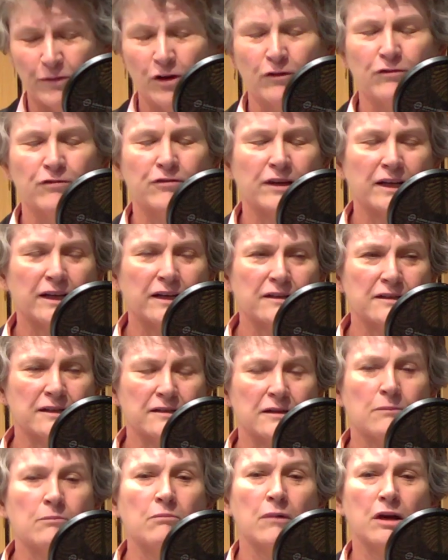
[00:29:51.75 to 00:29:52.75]
Now, Finland
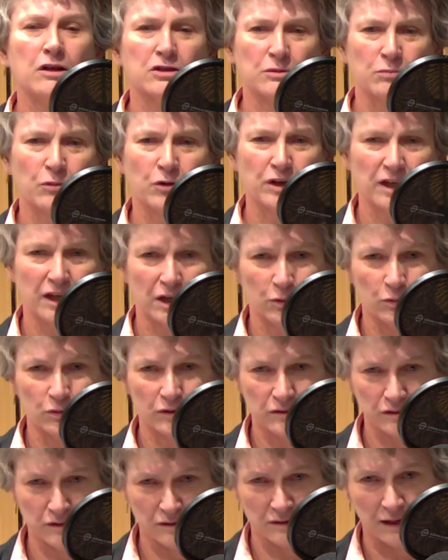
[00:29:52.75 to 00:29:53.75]
is a much more
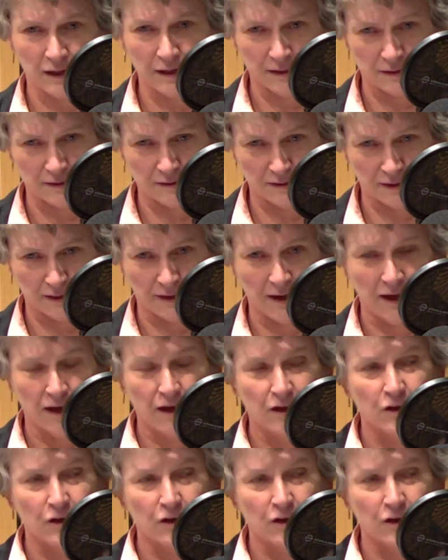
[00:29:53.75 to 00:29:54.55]
equal society.